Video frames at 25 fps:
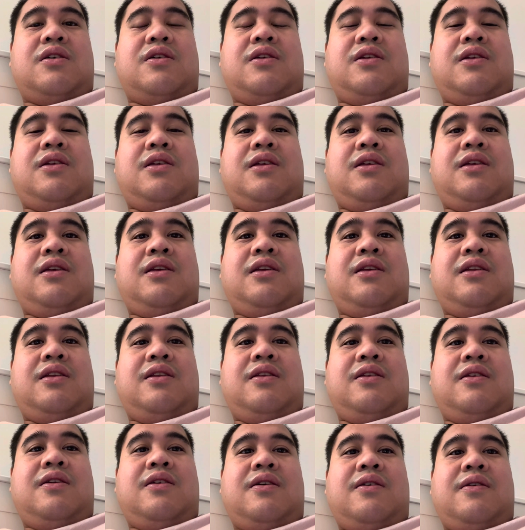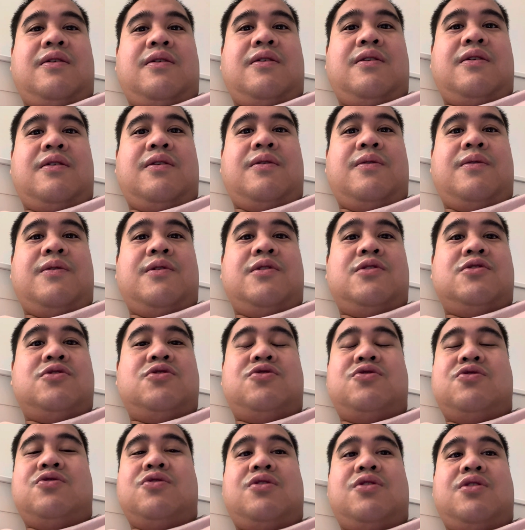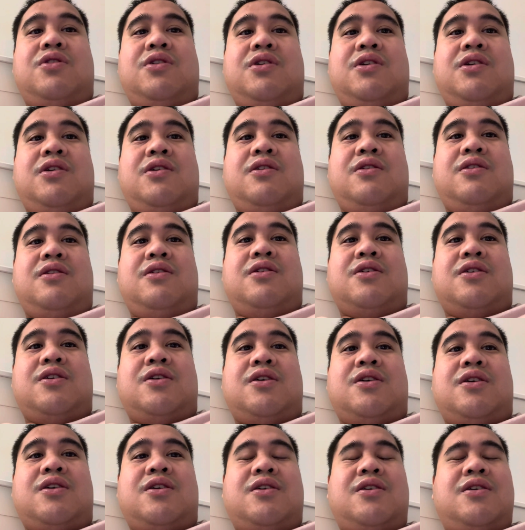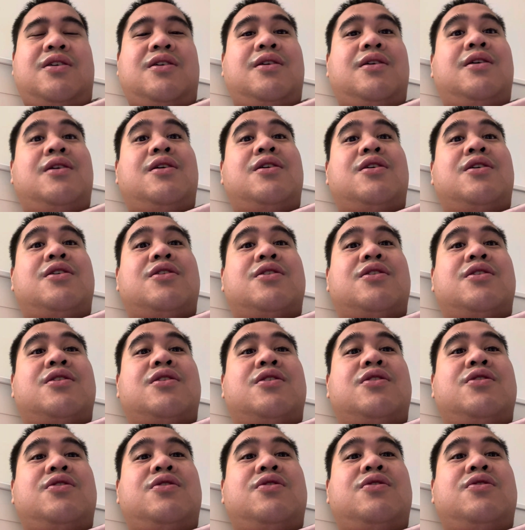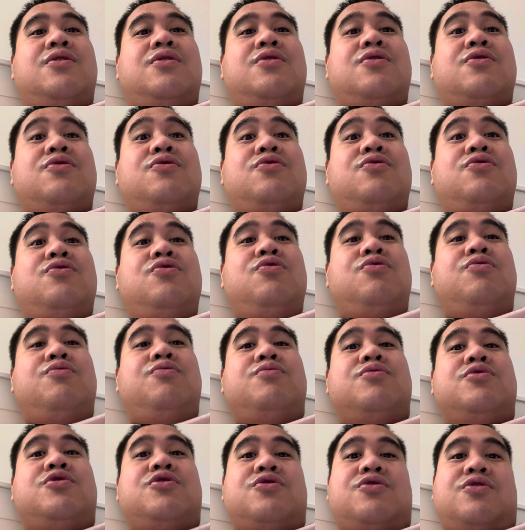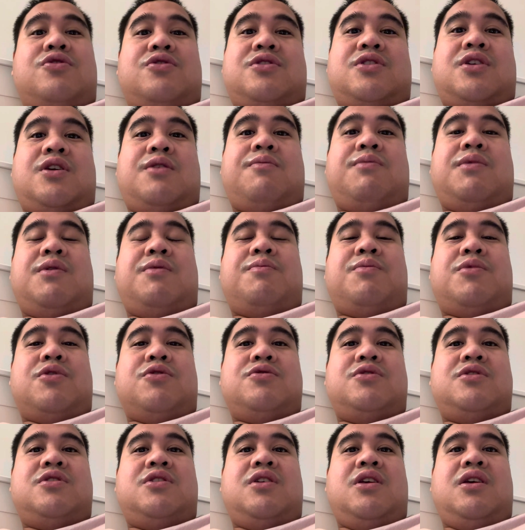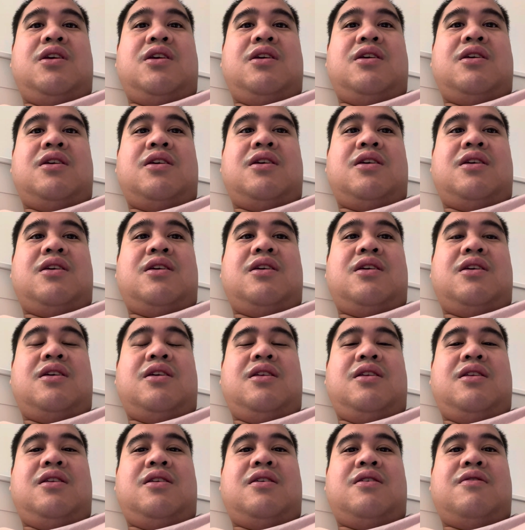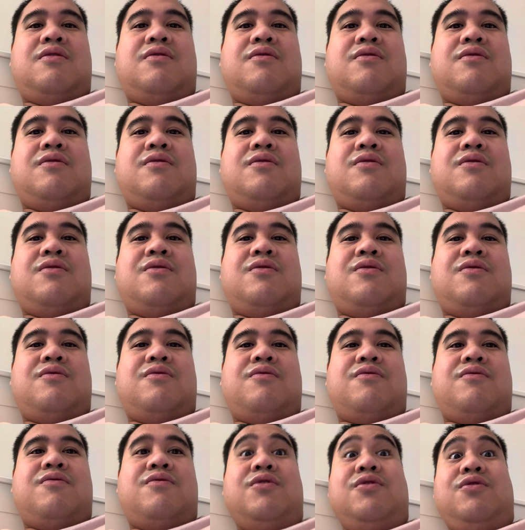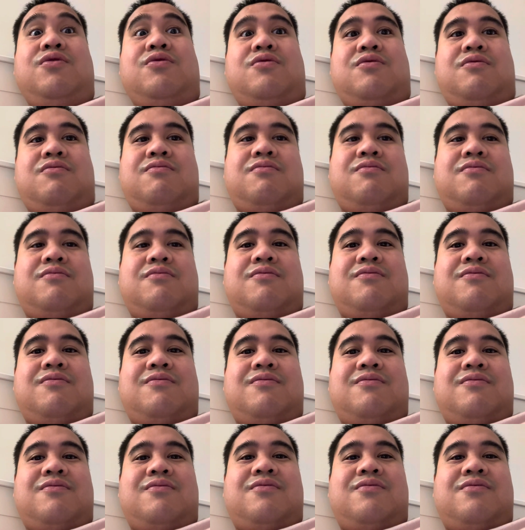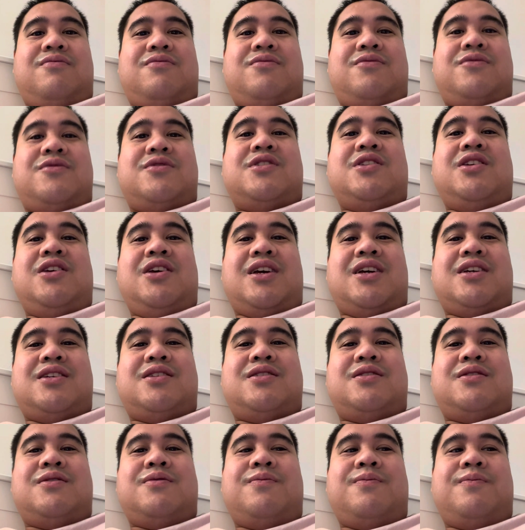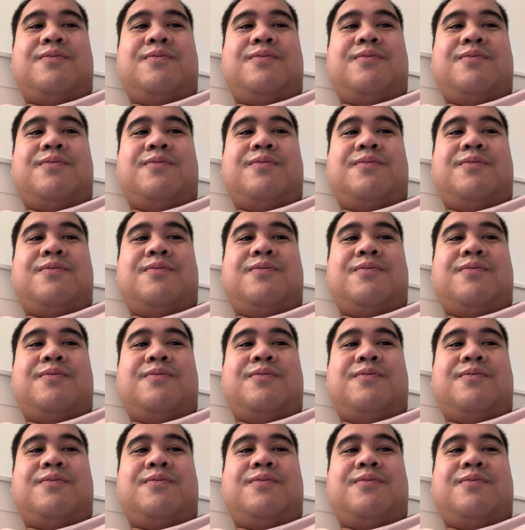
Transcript: And enjoy the YouTube shorts I've been posting and food. See you guys.